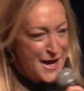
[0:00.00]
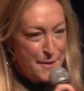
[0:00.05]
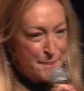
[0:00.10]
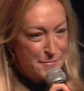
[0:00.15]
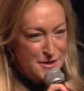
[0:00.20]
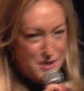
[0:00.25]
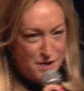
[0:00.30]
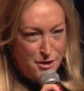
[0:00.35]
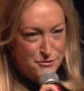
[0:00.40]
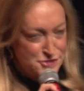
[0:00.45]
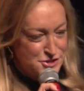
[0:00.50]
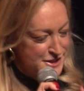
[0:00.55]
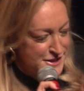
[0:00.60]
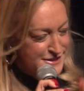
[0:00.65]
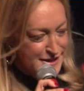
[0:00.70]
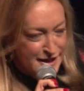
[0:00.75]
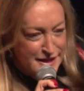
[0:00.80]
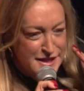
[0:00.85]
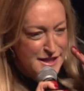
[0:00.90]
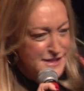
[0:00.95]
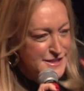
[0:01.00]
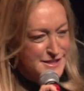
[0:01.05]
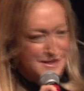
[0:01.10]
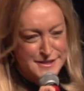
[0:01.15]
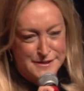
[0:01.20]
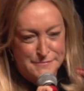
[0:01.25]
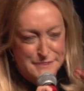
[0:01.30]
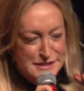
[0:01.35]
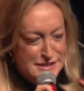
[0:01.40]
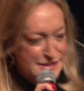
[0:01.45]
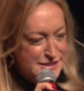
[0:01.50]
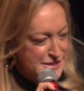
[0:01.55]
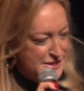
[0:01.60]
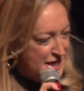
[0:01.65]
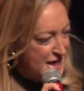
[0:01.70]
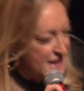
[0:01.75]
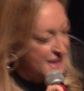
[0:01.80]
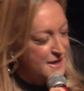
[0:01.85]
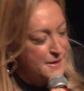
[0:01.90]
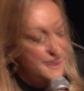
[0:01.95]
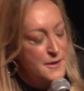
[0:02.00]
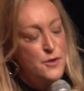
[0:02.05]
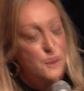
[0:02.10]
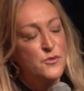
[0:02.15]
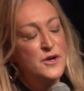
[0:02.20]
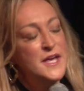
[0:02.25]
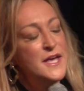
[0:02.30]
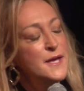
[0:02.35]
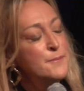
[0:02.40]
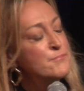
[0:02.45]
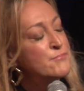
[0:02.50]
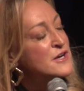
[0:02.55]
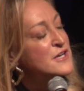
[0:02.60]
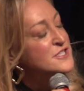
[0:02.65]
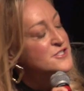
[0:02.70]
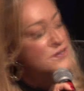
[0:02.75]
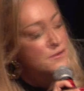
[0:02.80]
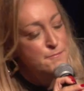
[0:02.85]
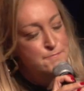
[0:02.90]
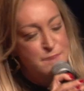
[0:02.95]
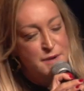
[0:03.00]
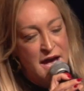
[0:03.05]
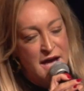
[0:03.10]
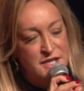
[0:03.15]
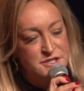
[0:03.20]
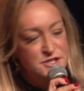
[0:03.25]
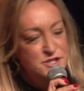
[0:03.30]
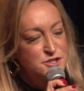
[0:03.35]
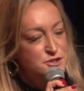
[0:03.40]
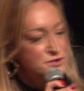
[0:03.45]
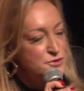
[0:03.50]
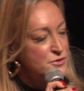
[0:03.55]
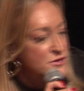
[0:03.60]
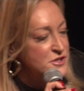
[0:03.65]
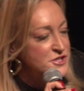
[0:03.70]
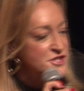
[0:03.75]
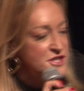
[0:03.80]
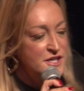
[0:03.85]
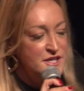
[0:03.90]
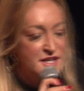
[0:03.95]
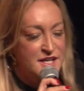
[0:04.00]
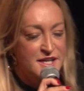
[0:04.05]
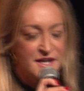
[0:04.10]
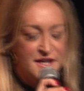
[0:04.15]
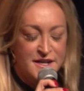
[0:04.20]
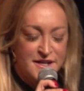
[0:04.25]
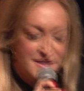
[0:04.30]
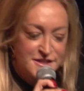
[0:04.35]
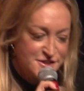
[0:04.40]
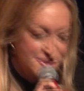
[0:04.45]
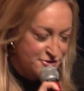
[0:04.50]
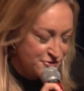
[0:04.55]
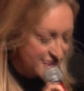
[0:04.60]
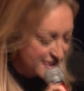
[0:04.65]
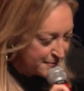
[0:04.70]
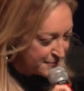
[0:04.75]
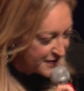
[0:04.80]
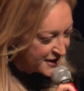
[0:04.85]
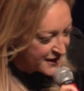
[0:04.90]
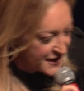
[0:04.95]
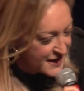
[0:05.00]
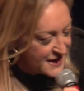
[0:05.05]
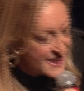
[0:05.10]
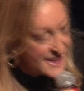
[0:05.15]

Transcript: But no, she's like, this is a mistake. Well, he brings her back to Georgia, kicking and screaming.